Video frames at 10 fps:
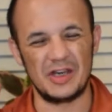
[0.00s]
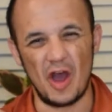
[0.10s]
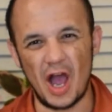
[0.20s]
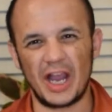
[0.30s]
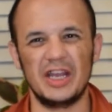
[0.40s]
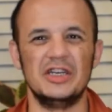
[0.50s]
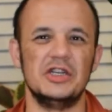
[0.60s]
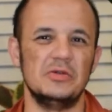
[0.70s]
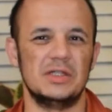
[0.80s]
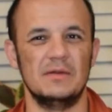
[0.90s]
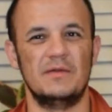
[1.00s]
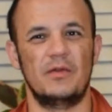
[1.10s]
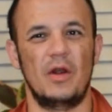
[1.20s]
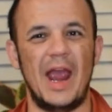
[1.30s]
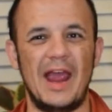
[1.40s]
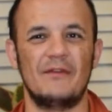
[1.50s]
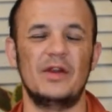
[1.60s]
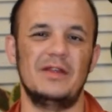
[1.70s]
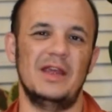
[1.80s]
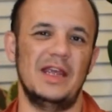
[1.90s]
not conducive for
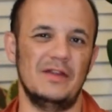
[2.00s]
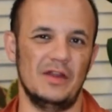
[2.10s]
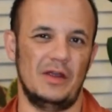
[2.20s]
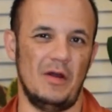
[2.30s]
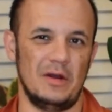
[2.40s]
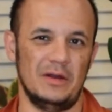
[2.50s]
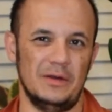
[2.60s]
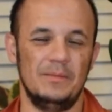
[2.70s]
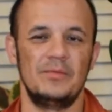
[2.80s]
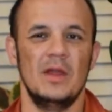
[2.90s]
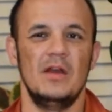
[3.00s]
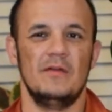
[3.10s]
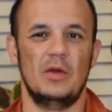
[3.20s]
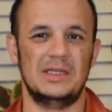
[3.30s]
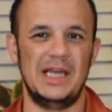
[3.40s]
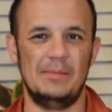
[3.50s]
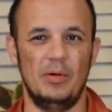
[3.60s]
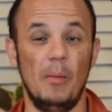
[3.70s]
everything in the garden. For example,